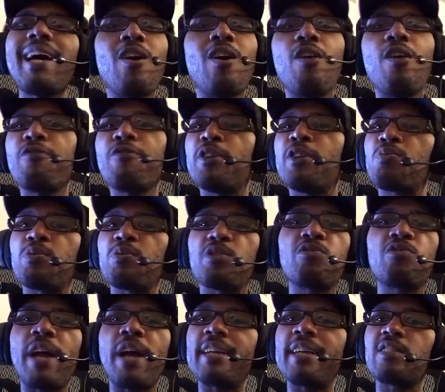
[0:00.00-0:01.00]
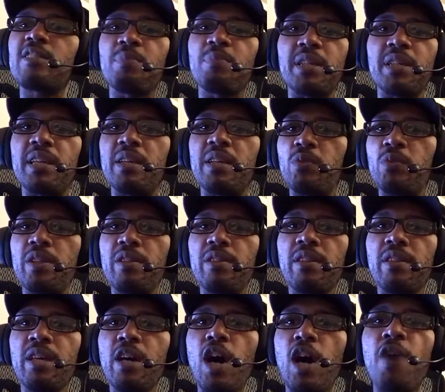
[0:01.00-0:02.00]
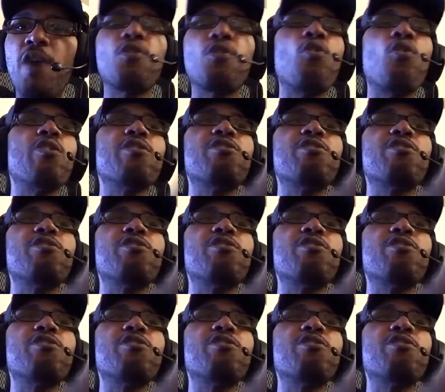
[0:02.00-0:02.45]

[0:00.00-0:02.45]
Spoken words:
offense was trash to begin with. Of course